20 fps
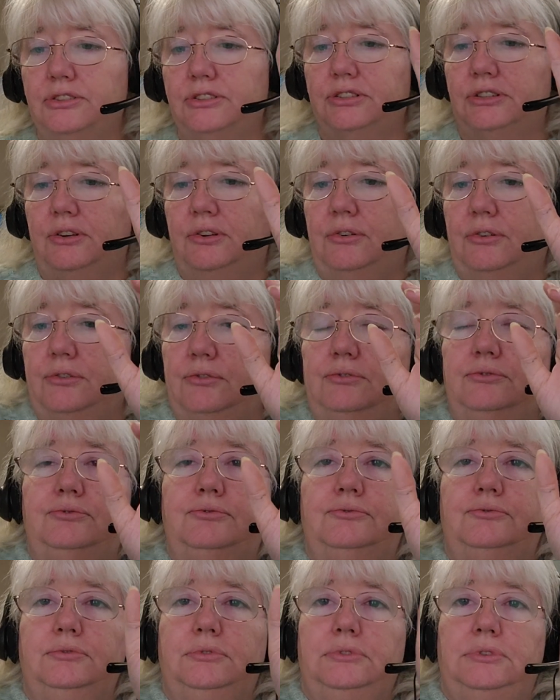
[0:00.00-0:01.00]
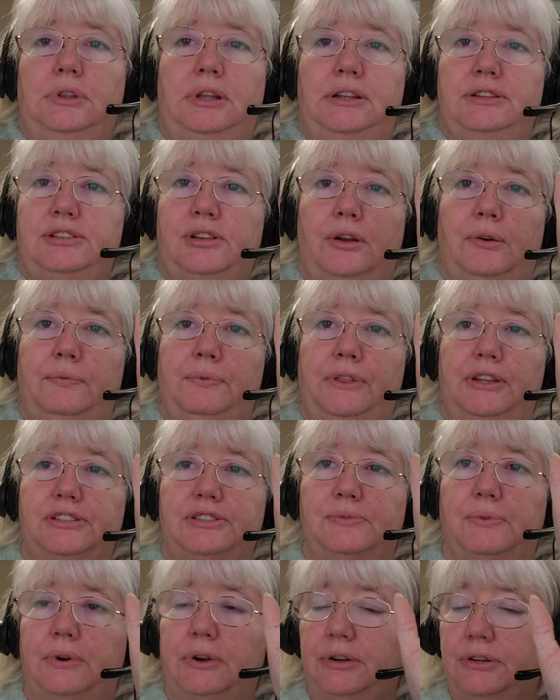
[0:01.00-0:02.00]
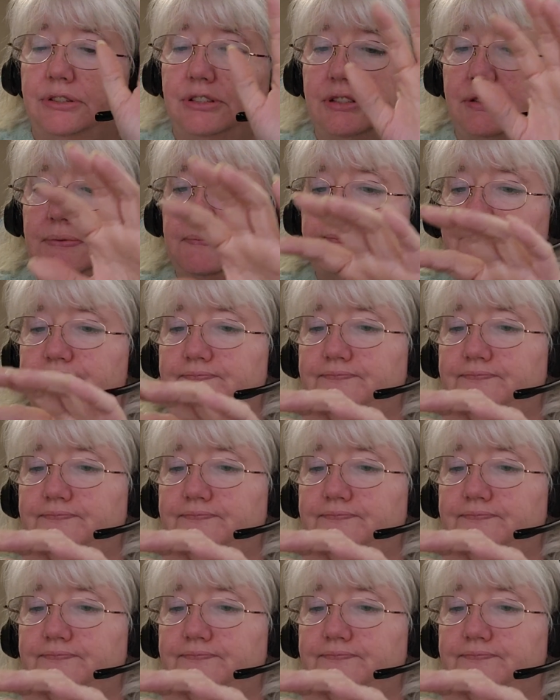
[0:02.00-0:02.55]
so let's hope this works.